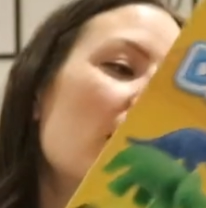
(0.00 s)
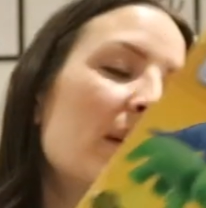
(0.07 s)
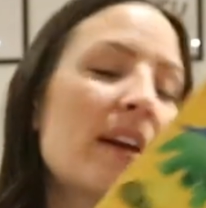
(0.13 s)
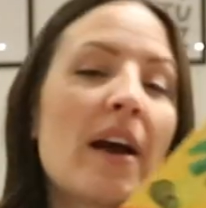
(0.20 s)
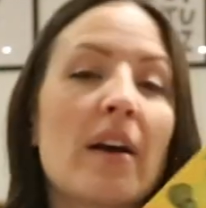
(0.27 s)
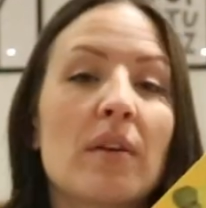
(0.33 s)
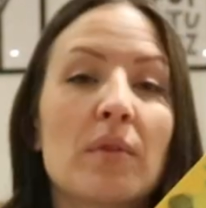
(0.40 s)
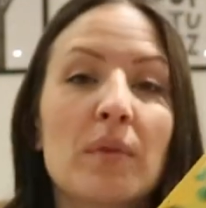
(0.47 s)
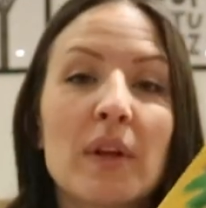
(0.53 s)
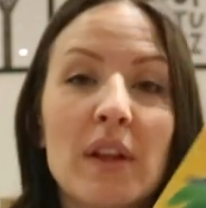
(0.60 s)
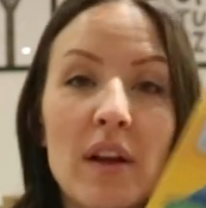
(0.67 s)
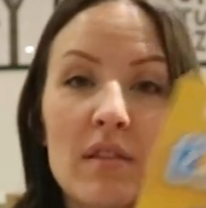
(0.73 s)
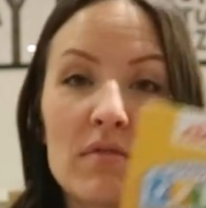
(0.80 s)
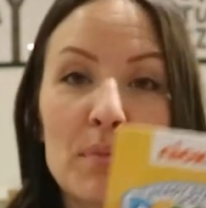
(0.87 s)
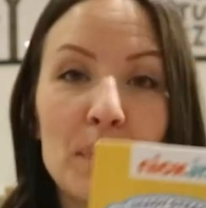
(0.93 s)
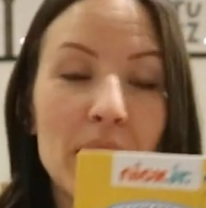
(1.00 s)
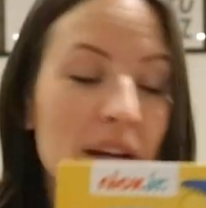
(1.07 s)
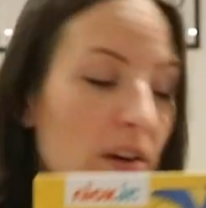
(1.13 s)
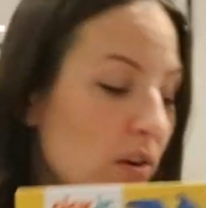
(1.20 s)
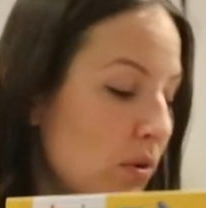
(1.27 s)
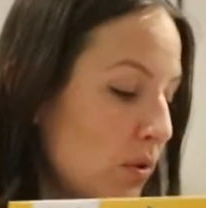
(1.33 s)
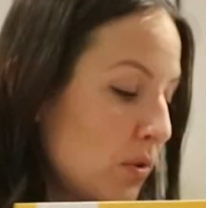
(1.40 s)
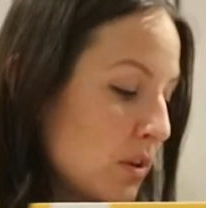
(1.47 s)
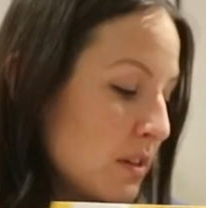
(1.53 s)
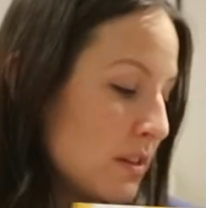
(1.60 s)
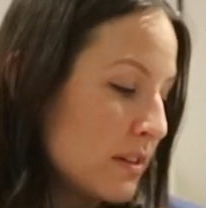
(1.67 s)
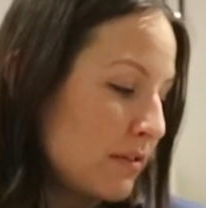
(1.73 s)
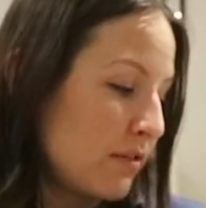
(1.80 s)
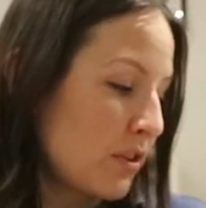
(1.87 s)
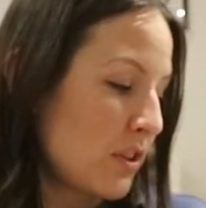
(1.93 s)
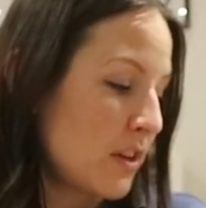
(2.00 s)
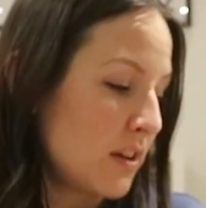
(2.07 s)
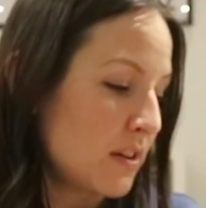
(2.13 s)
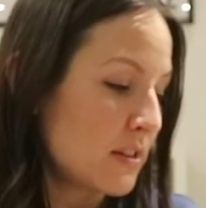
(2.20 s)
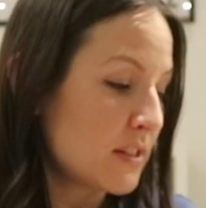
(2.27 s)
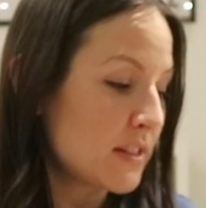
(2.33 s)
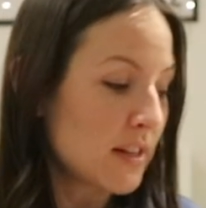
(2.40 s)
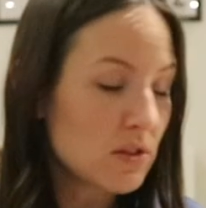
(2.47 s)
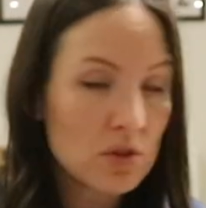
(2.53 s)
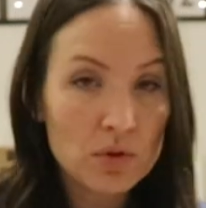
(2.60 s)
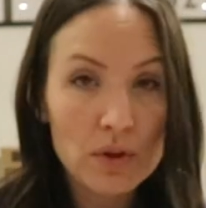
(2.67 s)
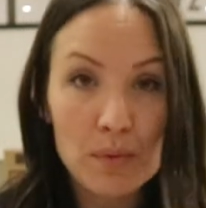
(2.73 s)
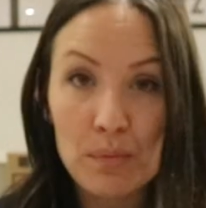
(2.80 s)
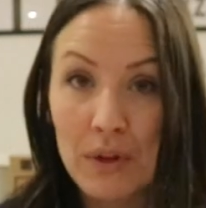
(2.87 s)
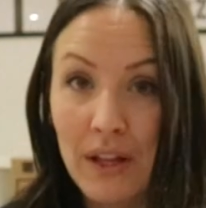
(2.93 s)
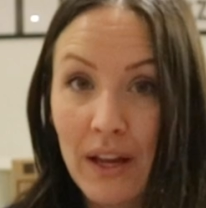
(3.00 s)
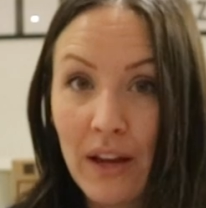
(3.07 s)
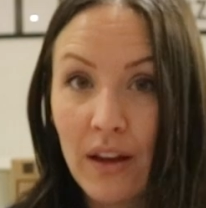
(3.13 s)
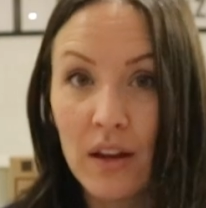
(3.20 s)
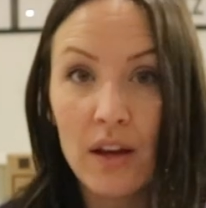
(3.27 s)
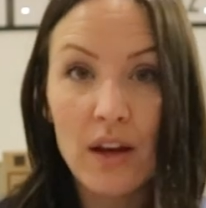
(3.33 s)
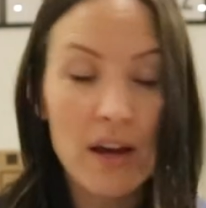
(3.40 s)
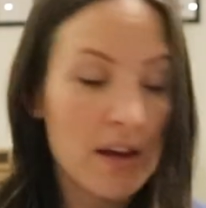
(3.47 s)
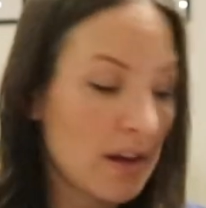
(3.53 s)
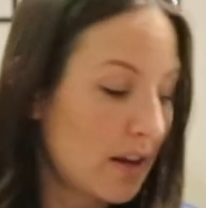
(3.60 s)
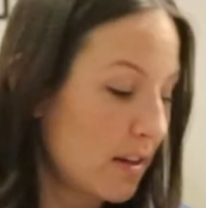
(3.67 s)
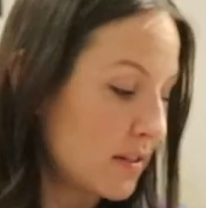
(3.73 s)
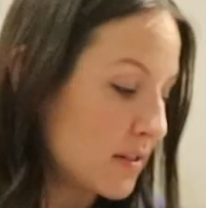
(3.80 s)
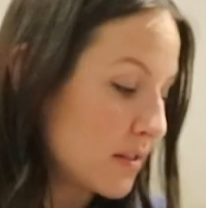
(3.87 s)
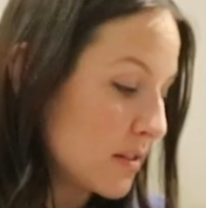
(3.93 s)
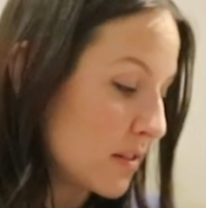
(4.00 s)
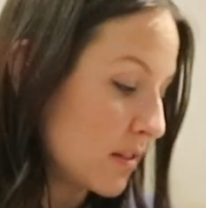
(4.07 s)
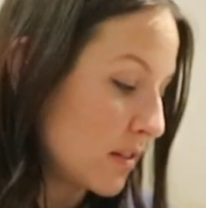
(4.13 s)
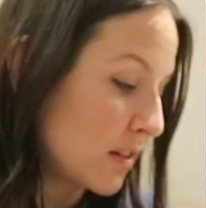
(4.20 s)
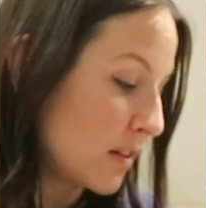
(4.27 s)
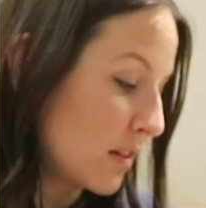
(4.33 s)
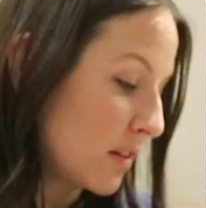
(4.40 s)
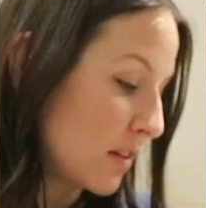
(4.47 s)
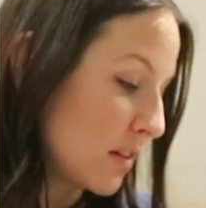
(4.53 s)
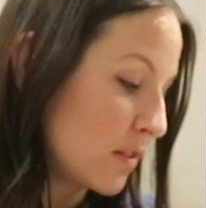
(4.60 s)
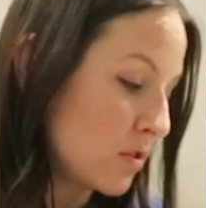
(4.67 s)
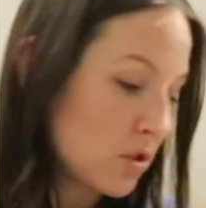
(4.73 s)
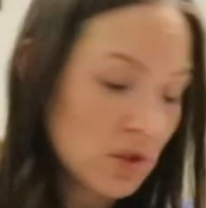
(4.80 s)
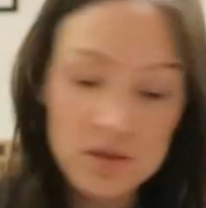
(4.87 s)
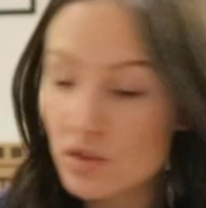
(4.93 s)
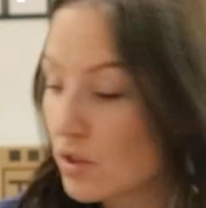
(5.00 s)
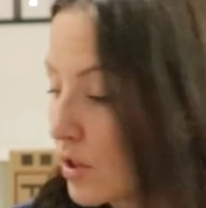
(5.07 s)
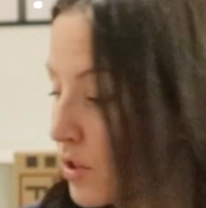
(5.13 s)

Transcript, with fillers: yeah, we love Play-Doh for the sensory play and just